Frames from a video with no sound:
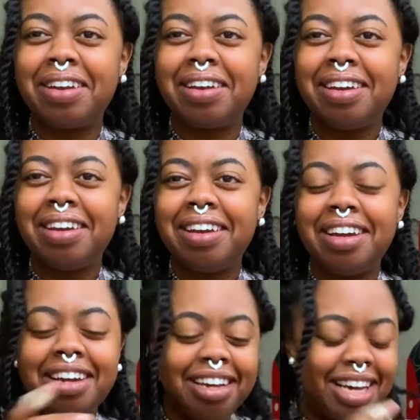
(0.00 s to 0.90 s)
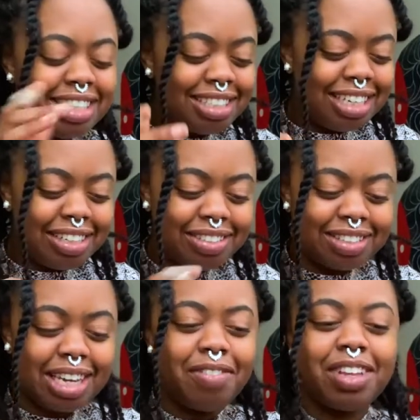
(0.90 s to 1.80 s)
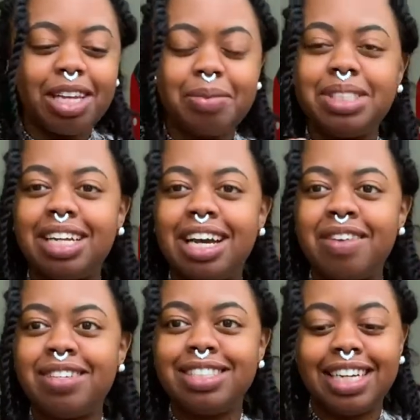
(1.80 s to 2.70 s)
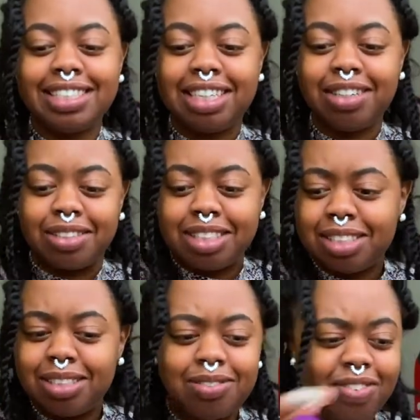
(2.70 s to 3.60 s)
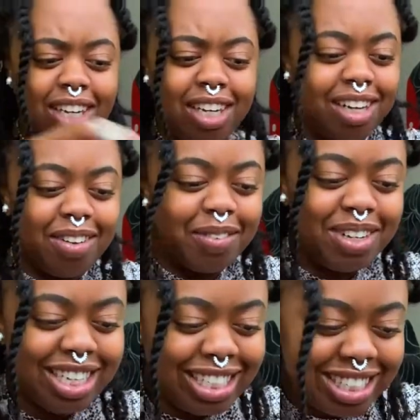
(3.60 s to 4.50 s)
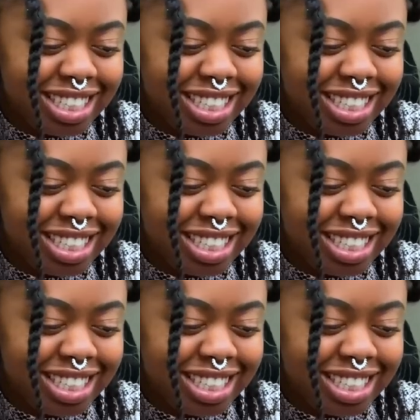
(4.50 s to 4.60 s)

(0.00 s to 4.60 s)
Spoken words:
As adults, I feel like we should have these as adults. This is fun. What?